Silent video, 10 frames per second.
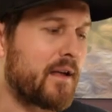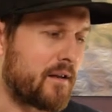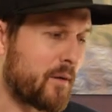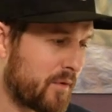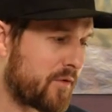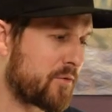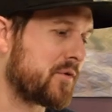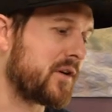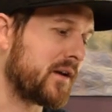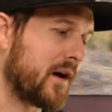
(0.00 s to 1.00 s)
and number
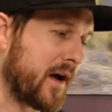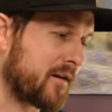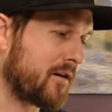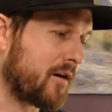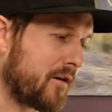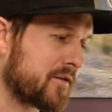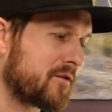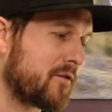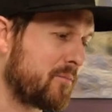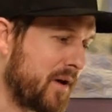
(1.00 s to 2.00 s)
three I'm gonna
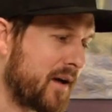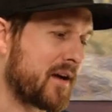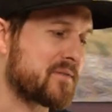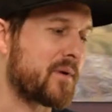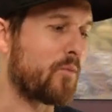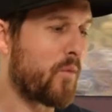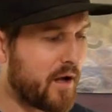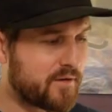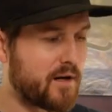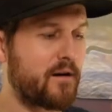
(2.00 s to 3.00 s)
also pick as my
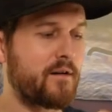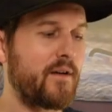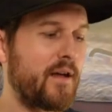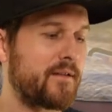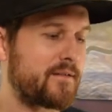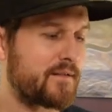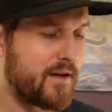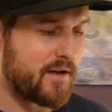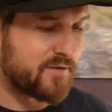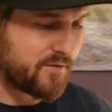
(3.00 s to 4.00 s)
wild card advance.
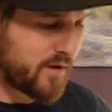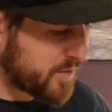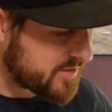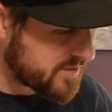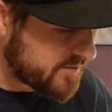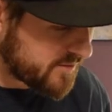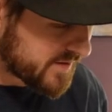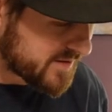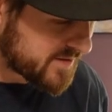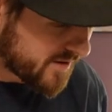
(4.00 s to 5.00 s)
So number two
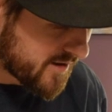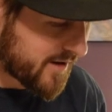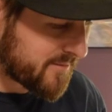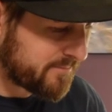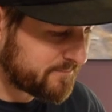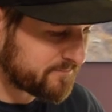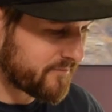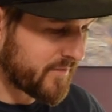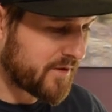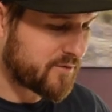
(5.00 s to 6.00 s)
is gone.
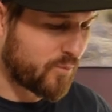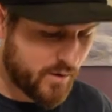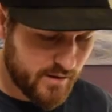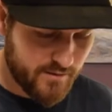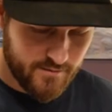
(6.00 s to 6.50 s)
So one and